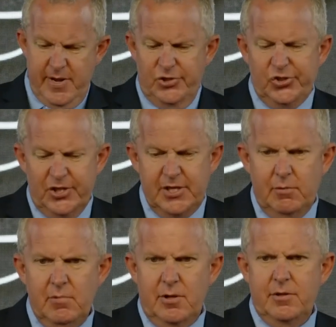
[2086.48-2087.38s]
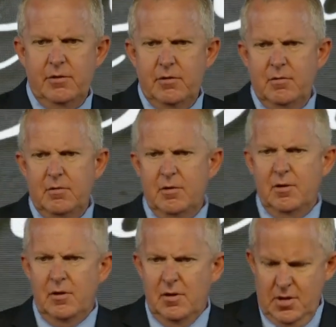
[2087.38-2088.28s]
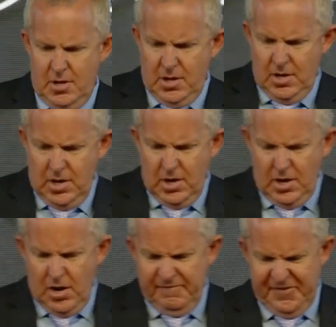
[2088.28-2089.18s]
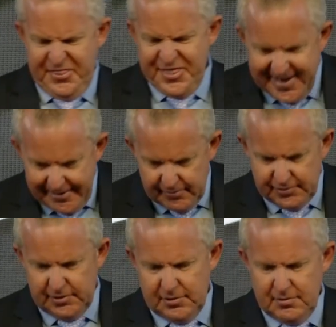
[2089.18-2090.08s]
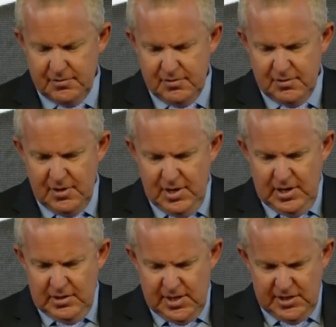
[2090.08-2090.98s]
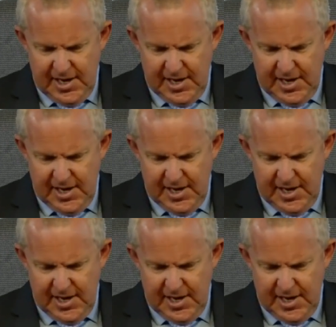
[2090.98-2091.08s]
been sitting with of things that